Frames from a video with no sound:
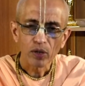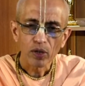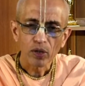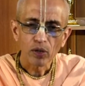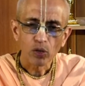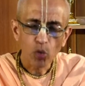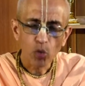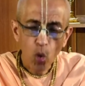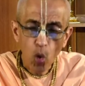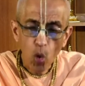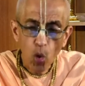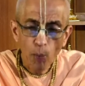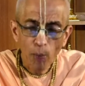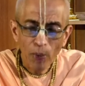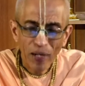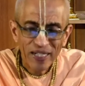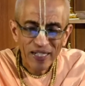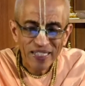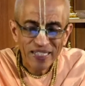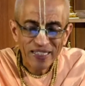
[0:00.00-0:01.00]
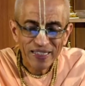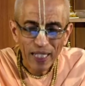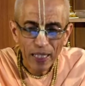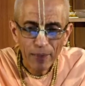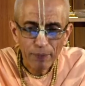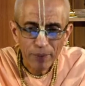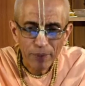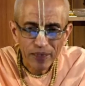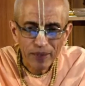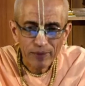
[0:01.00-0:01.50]
Nobody
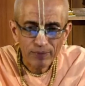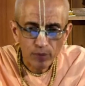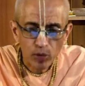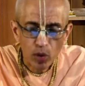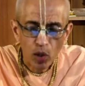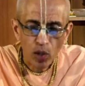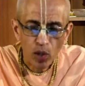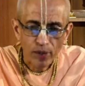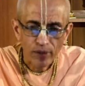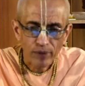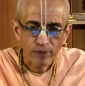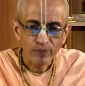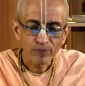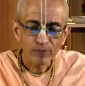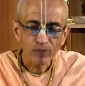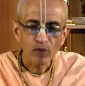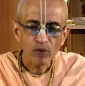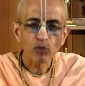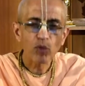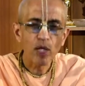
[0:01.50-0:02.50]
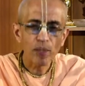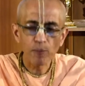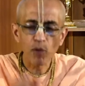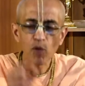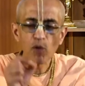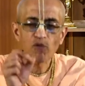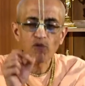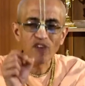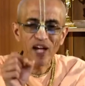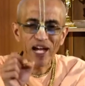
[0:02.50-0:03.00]
can become God. One
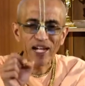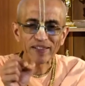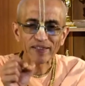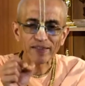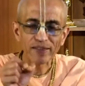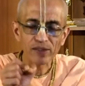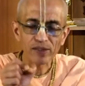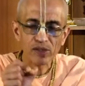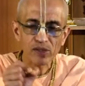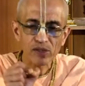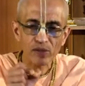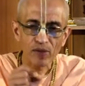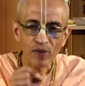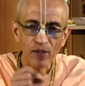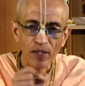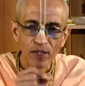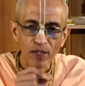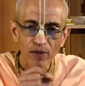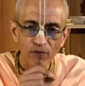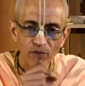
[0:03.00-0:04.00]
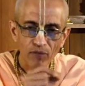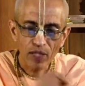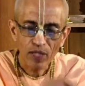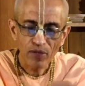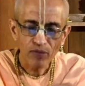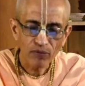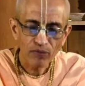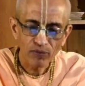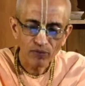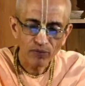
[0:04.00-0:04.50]
more fact is, we
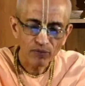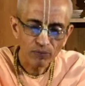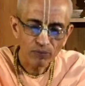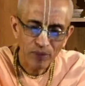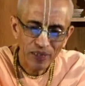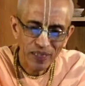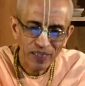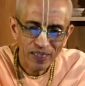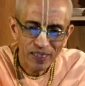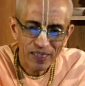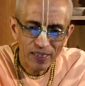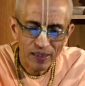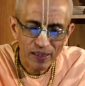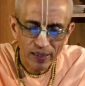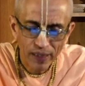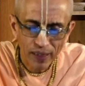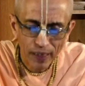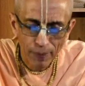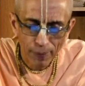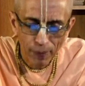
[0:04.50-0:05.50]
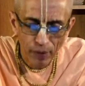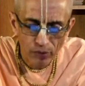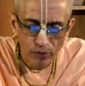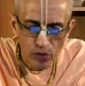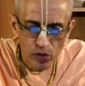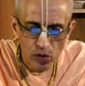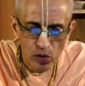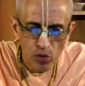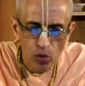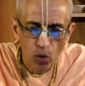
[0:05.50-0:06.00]
have been hearing about
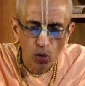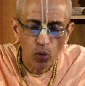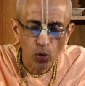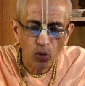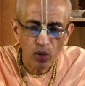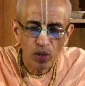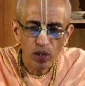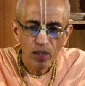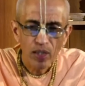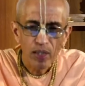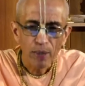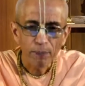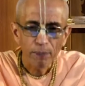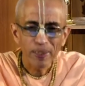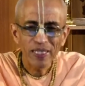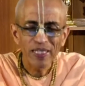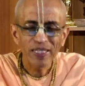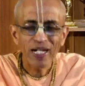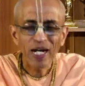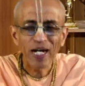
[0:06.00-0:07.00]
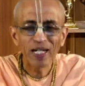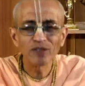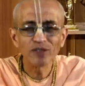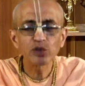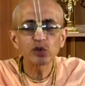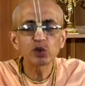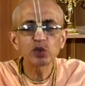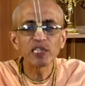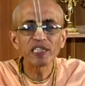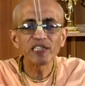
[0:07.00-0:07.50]
the soul being
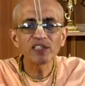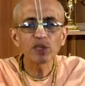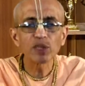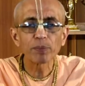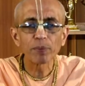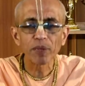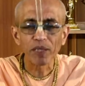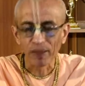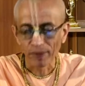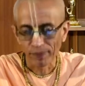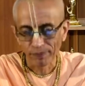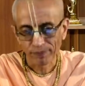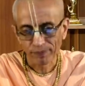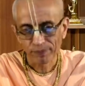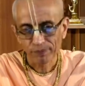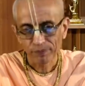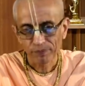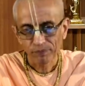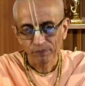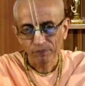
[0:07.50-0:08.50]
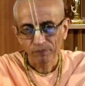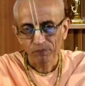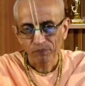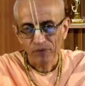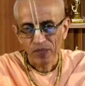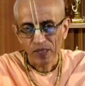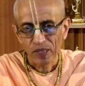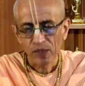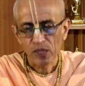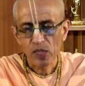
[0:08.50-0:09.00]
unchangeable.
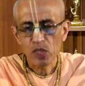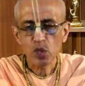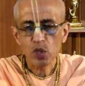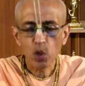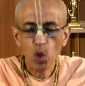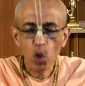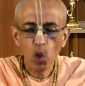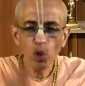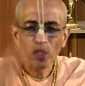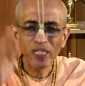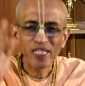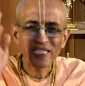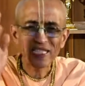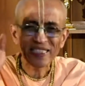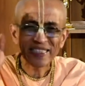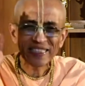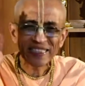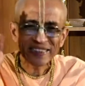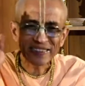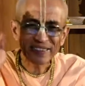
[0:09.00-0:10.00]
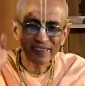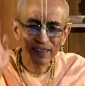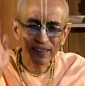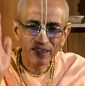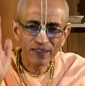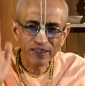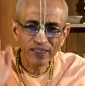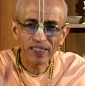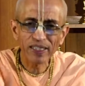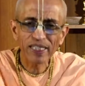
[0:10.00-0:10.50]
The soul is
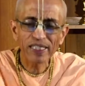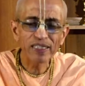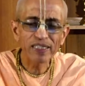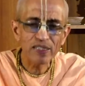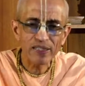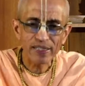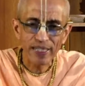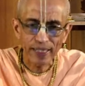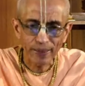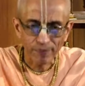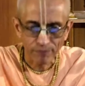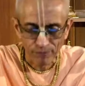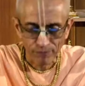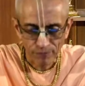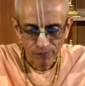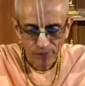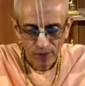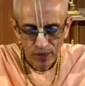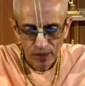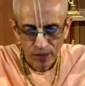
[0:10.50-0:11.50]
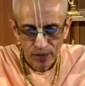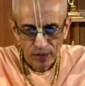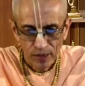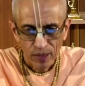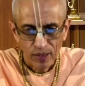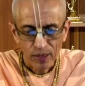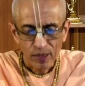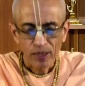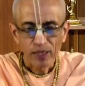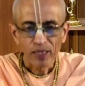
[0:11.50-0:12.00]
eternally the same.
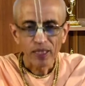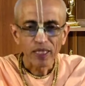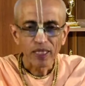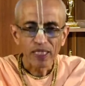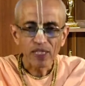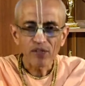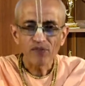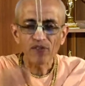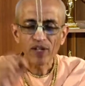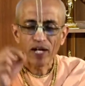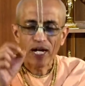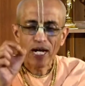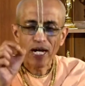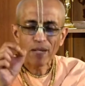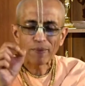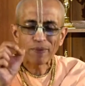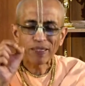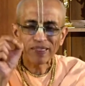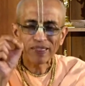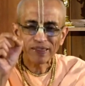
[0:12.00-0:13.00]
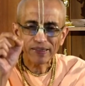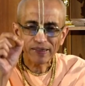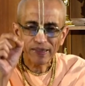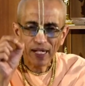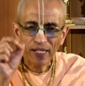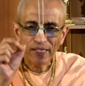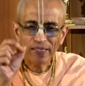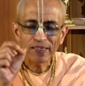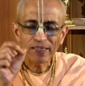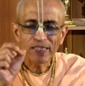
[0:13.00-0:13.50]
If I am a
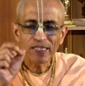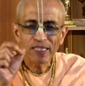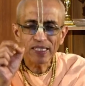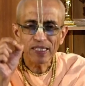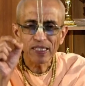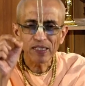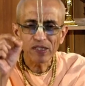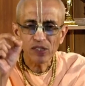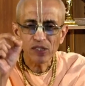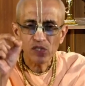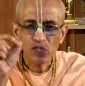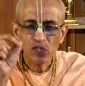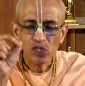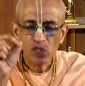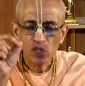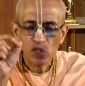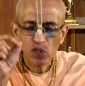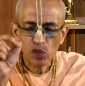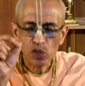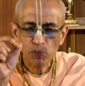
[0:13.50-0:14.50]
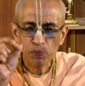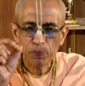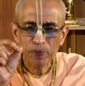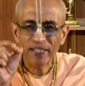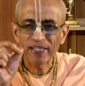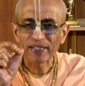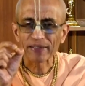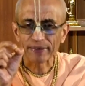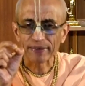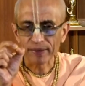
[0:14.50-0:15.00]
tiny
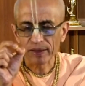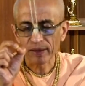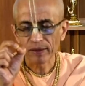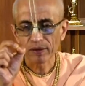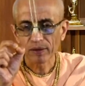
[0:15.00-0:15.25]
spirit,